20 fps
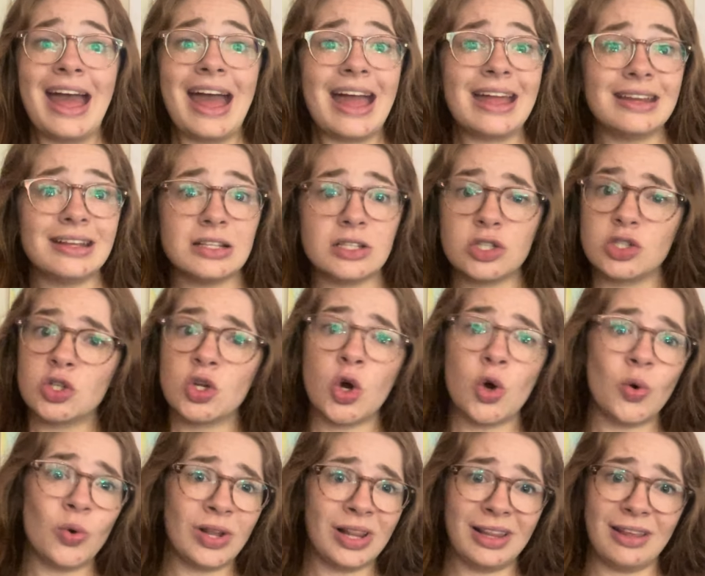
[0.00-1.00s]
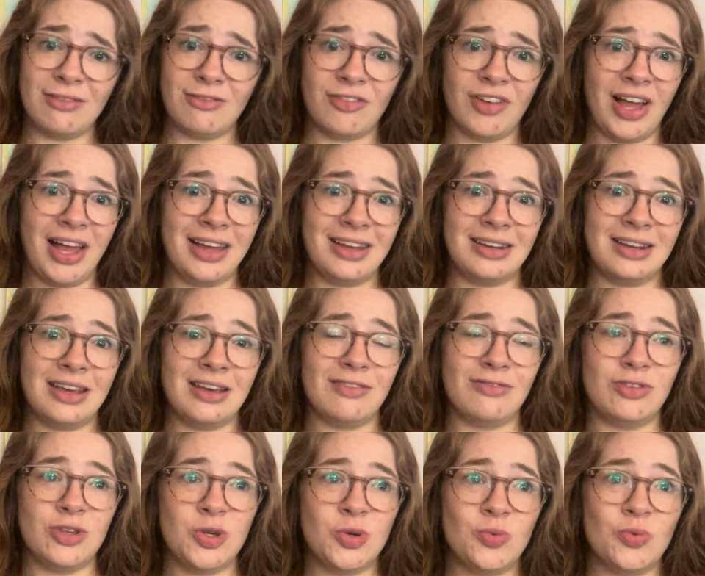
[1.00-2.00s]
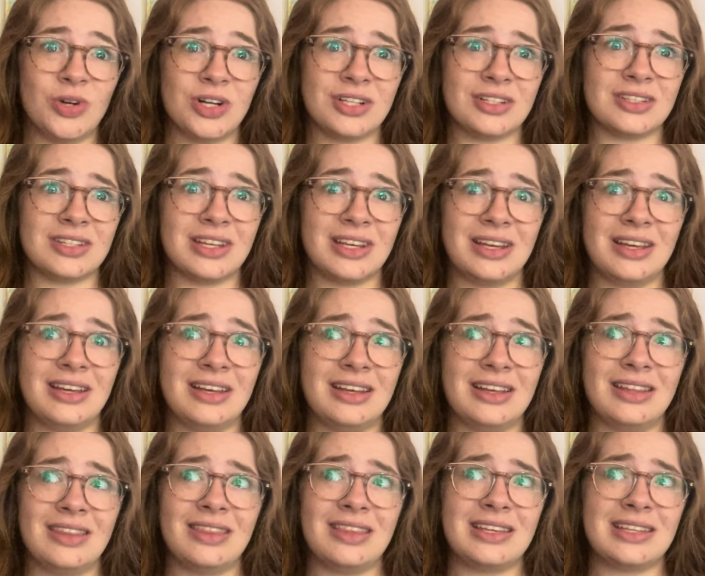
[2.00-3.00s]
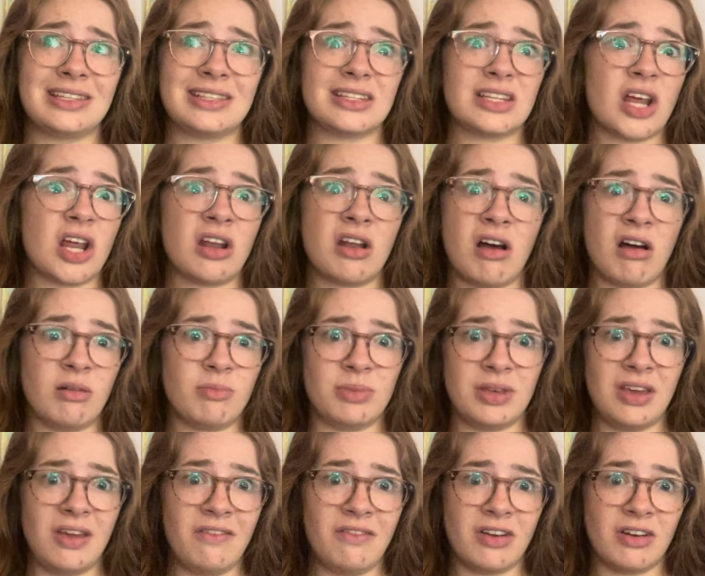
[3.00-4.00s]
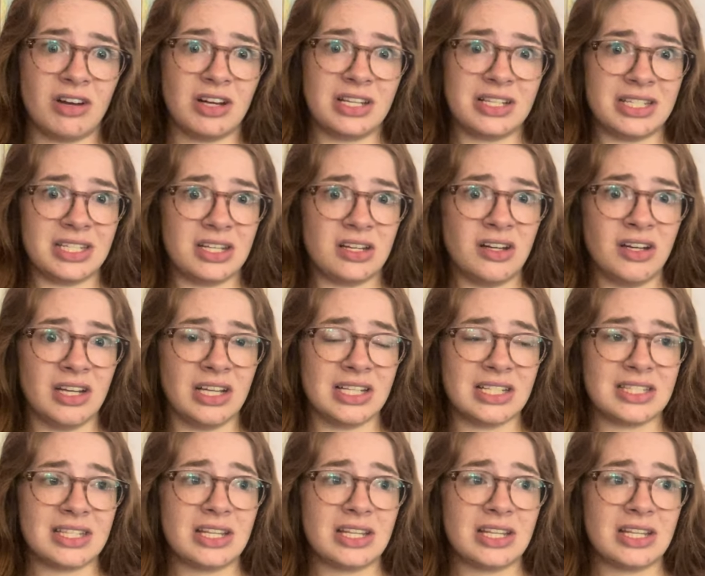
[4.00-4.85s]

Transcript: And it's totally fine if you want this to not be very serious.